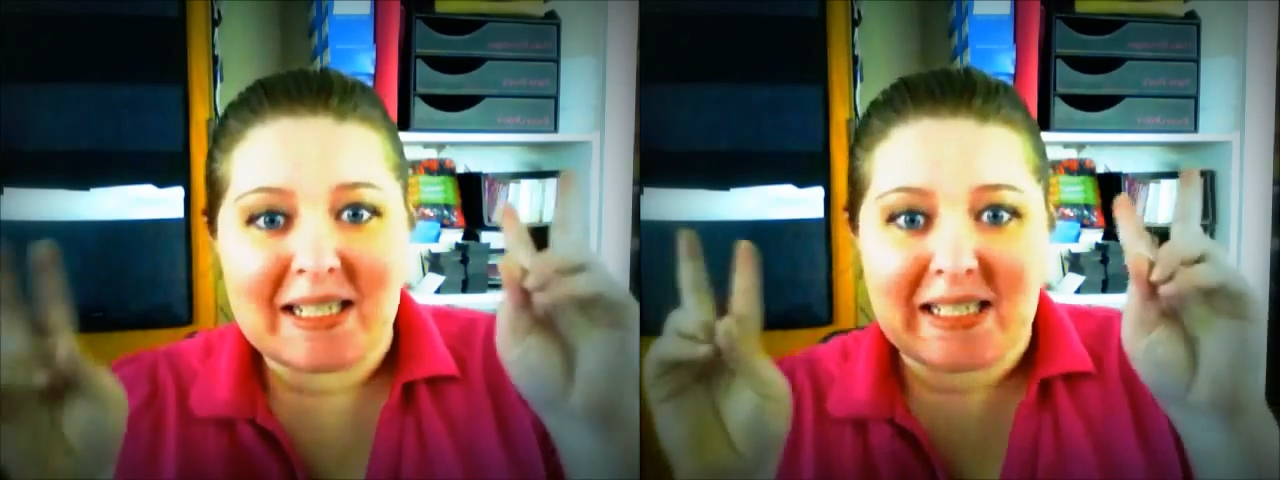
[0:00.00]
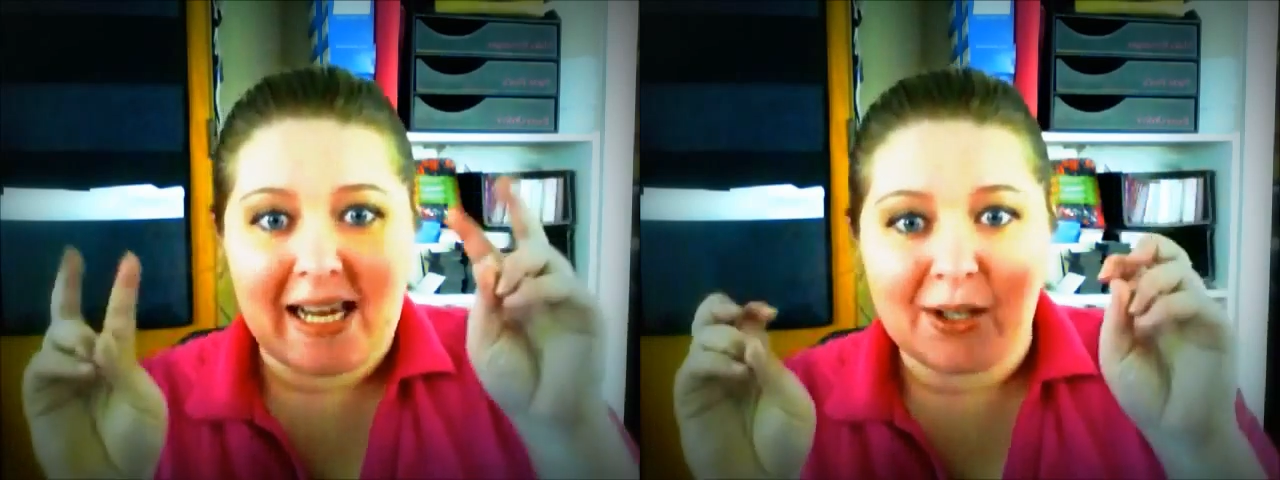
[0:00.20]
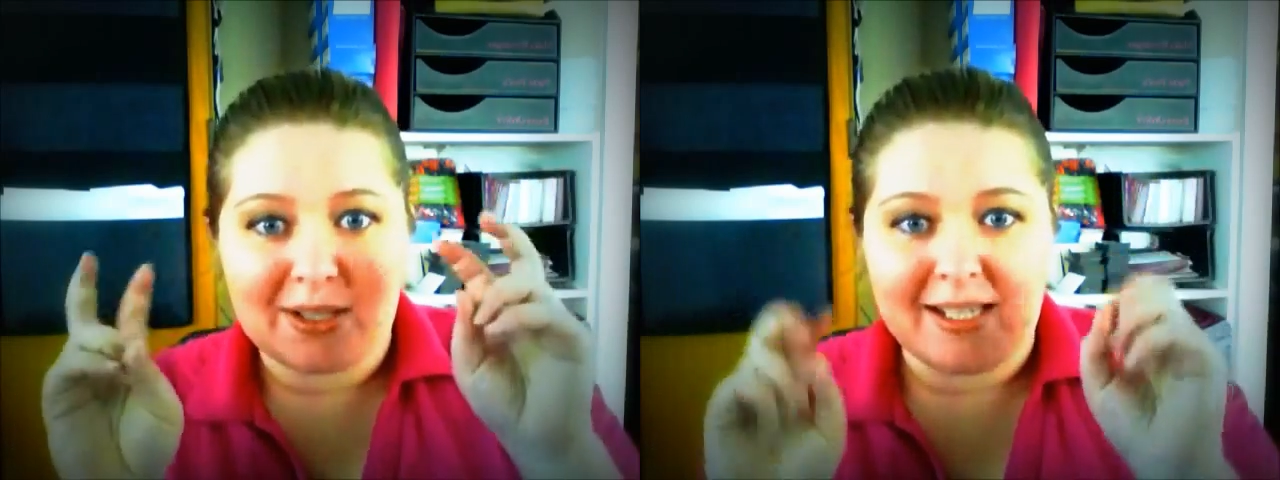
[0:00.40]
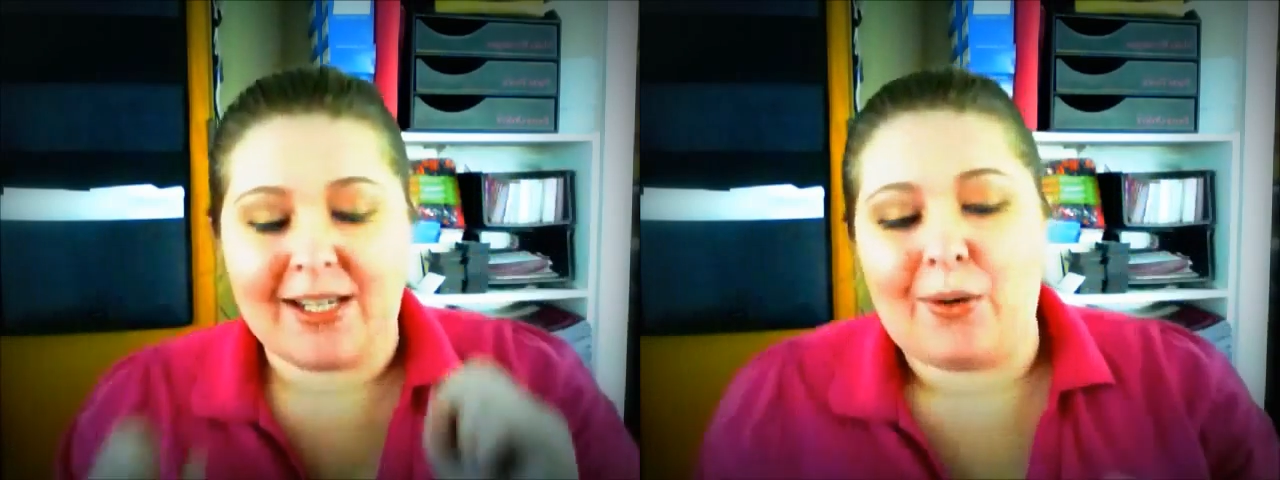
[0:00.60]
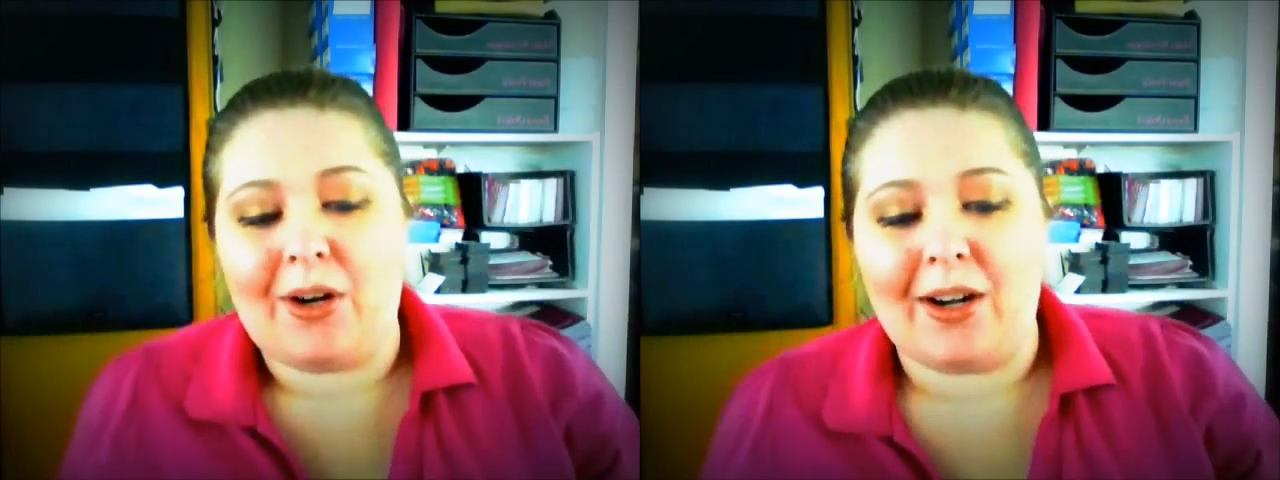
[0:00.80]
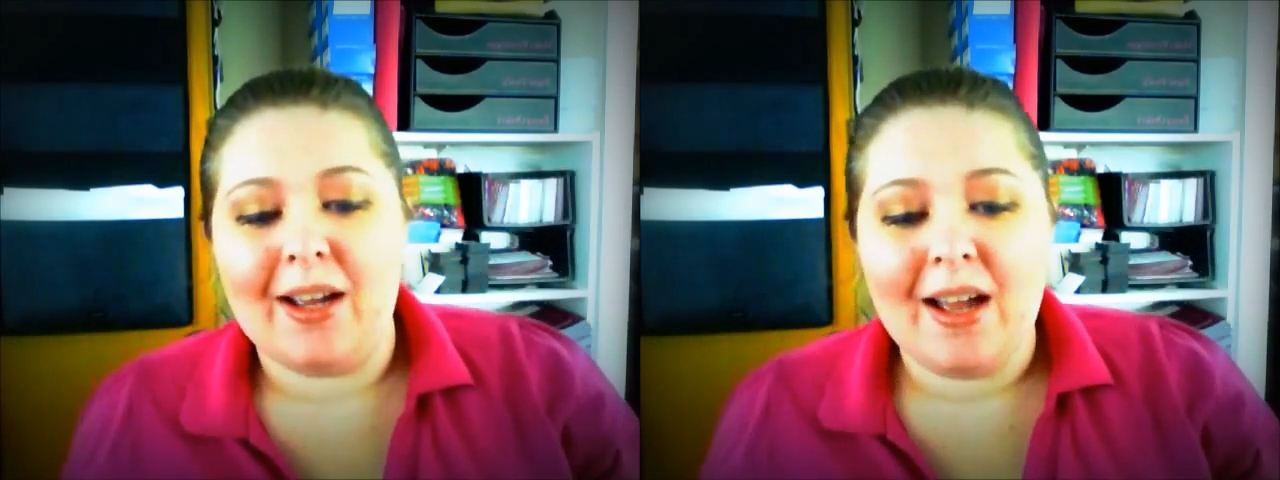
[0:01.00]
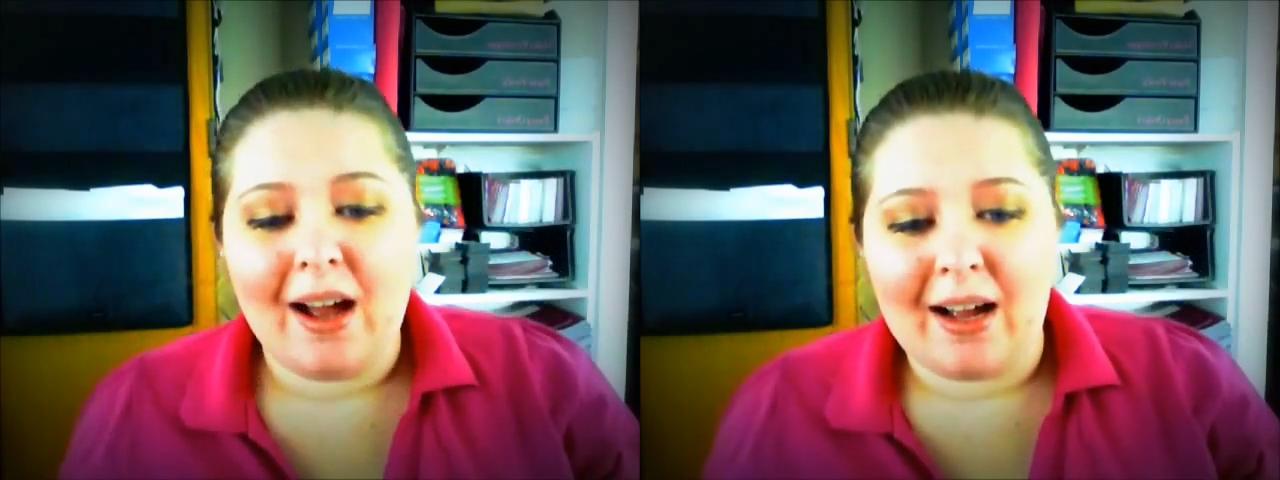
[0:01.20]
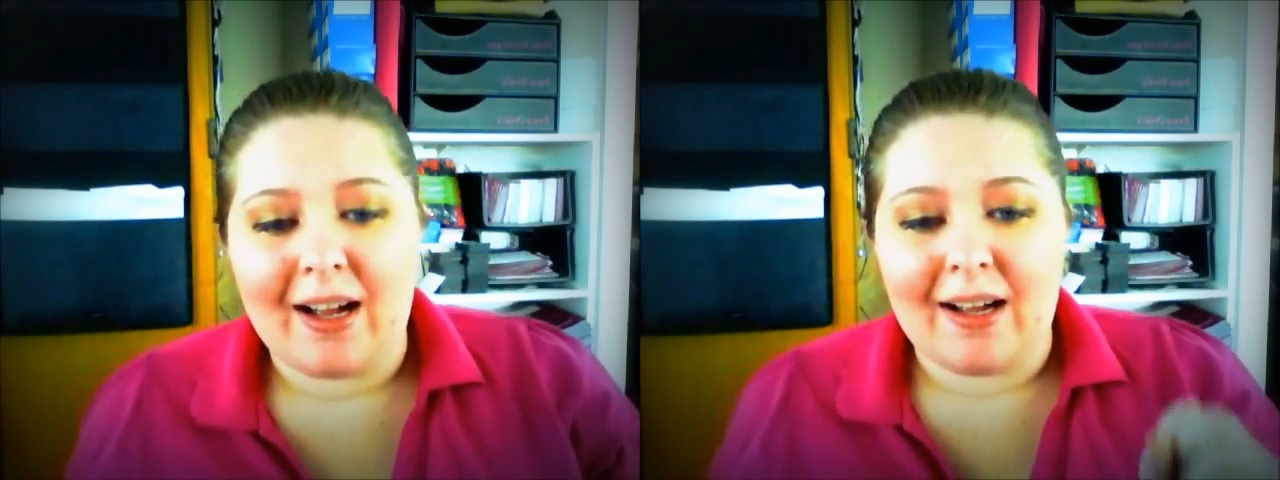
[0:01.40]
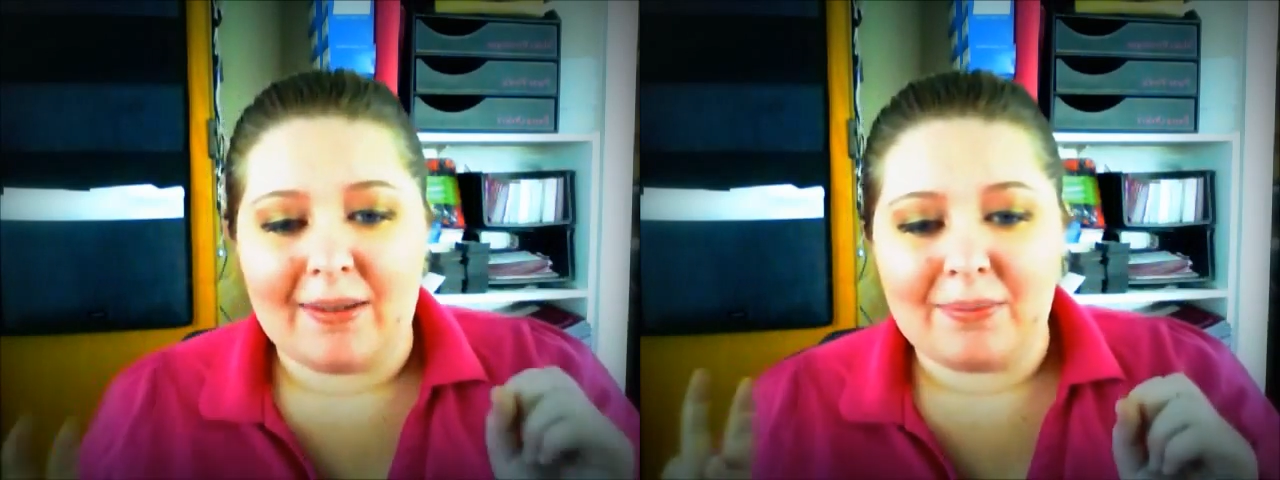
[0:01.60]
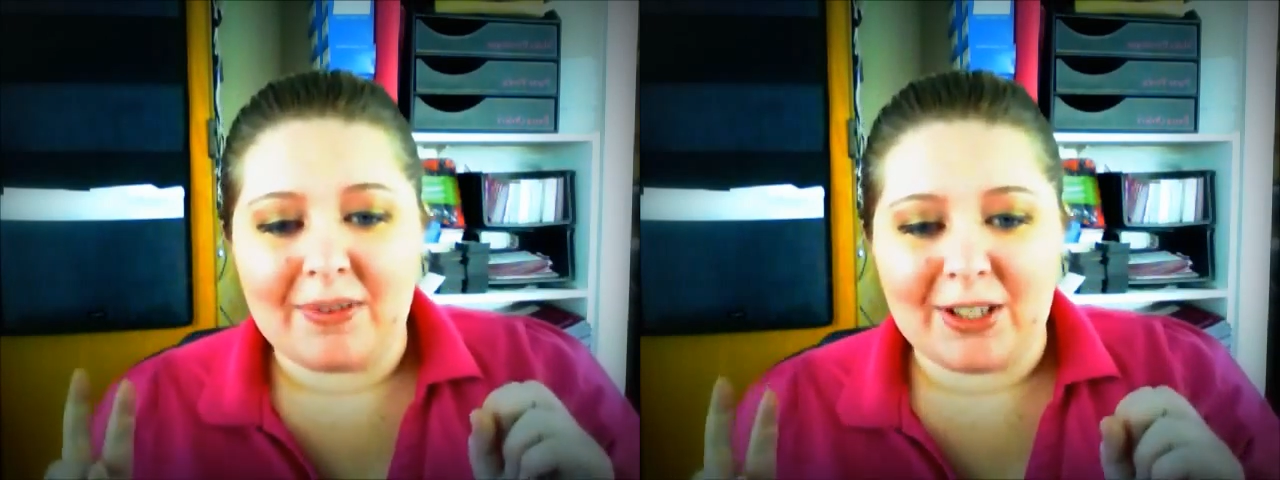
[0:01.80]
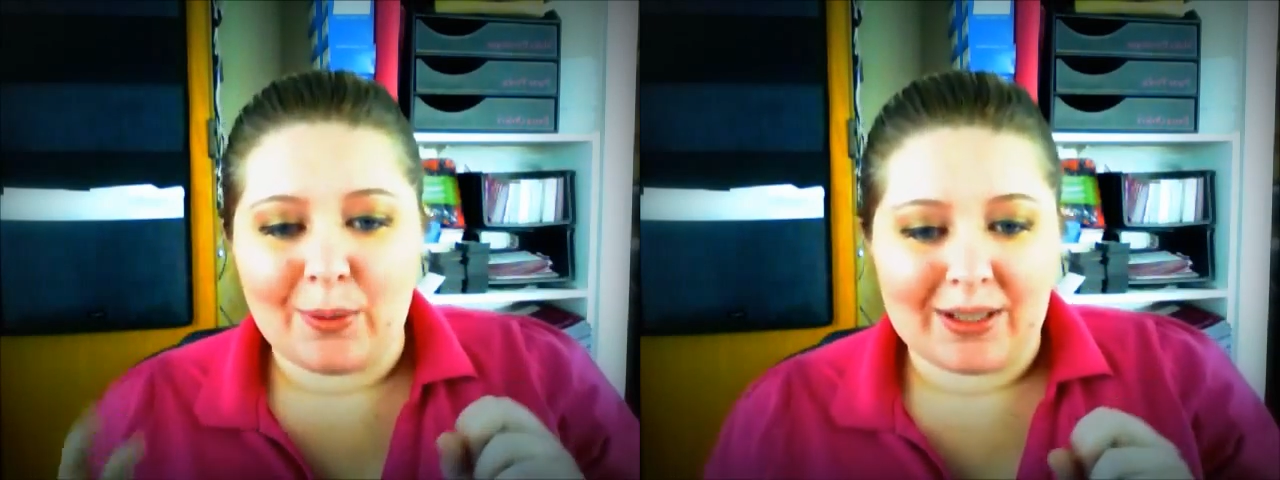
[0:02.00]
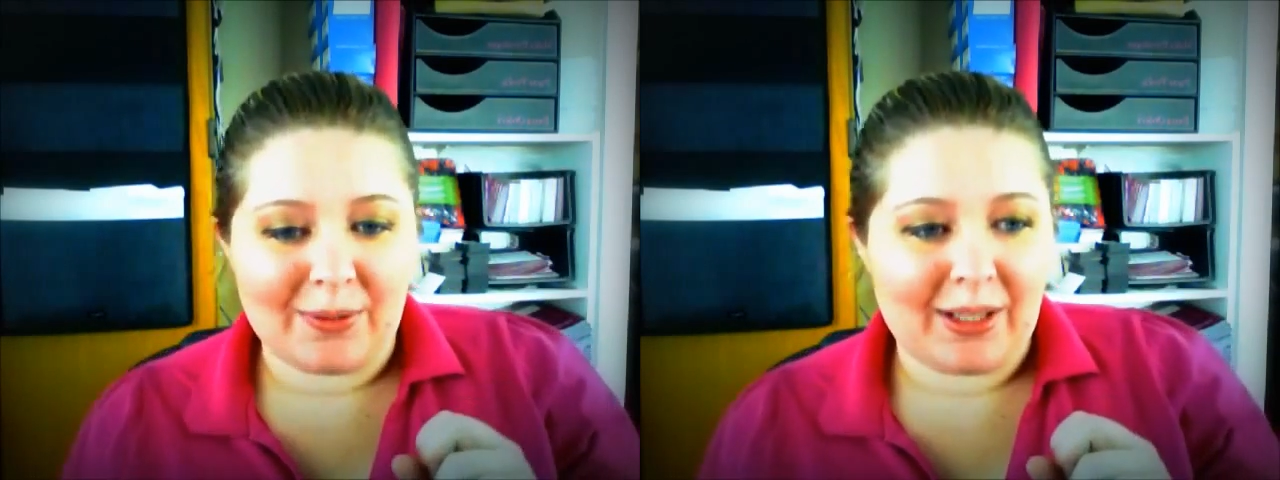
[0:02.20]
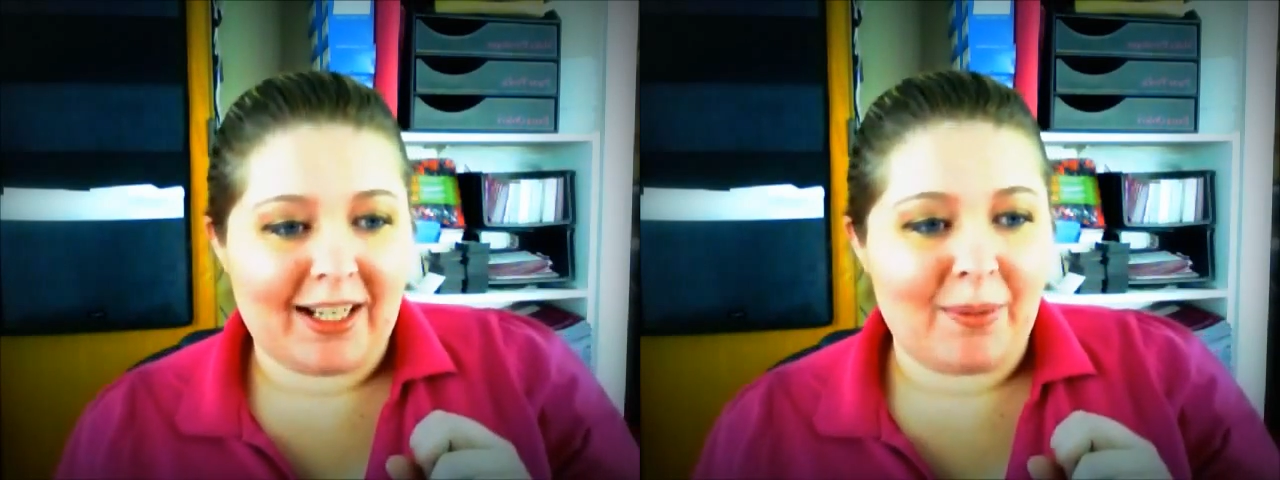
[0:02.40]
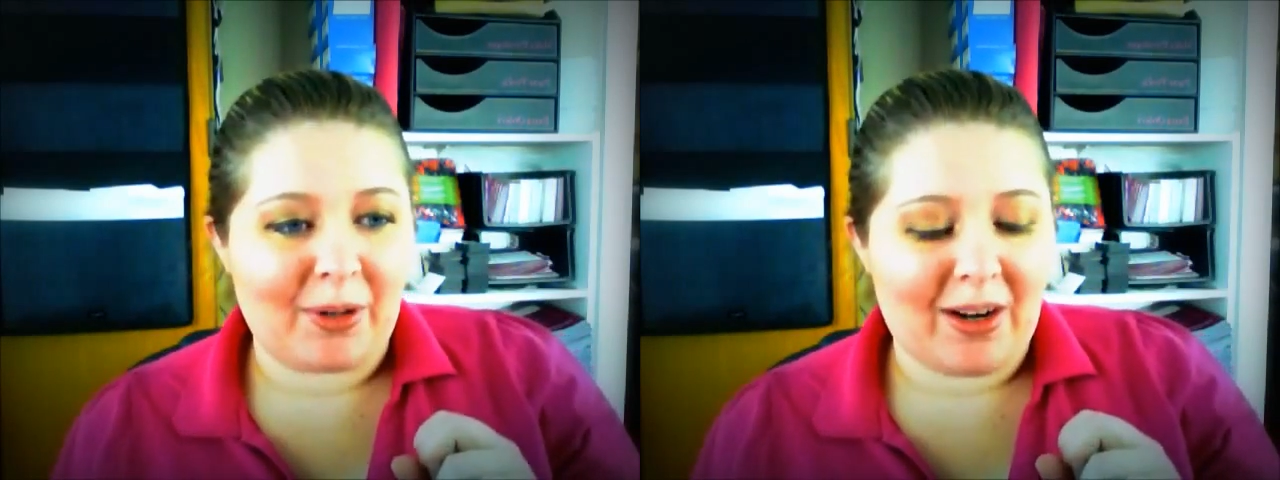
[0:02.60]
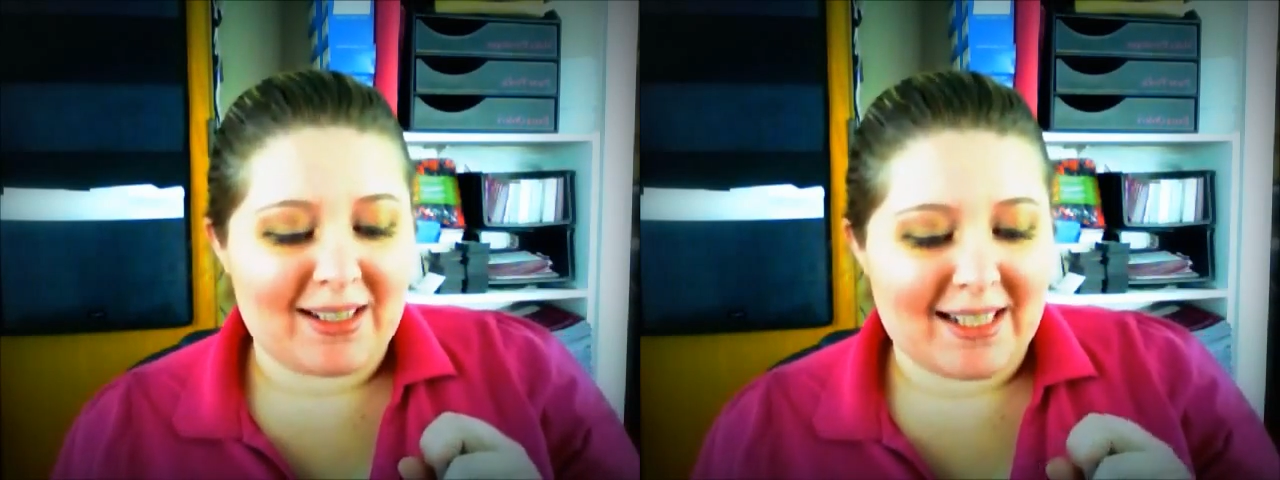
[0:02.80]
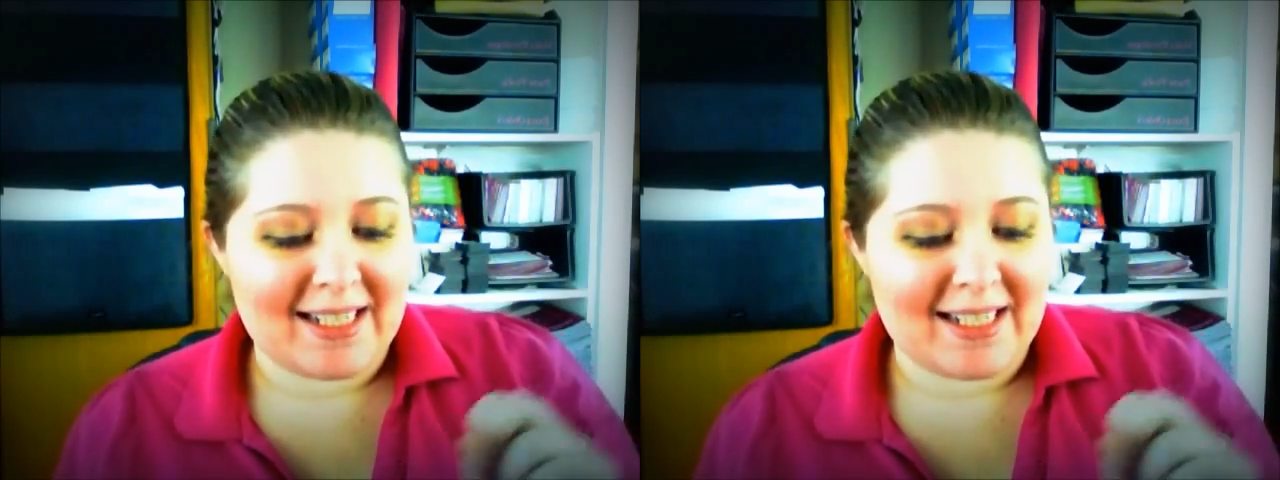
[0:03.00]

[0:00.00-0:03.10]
as salesy, or you don't want to really come across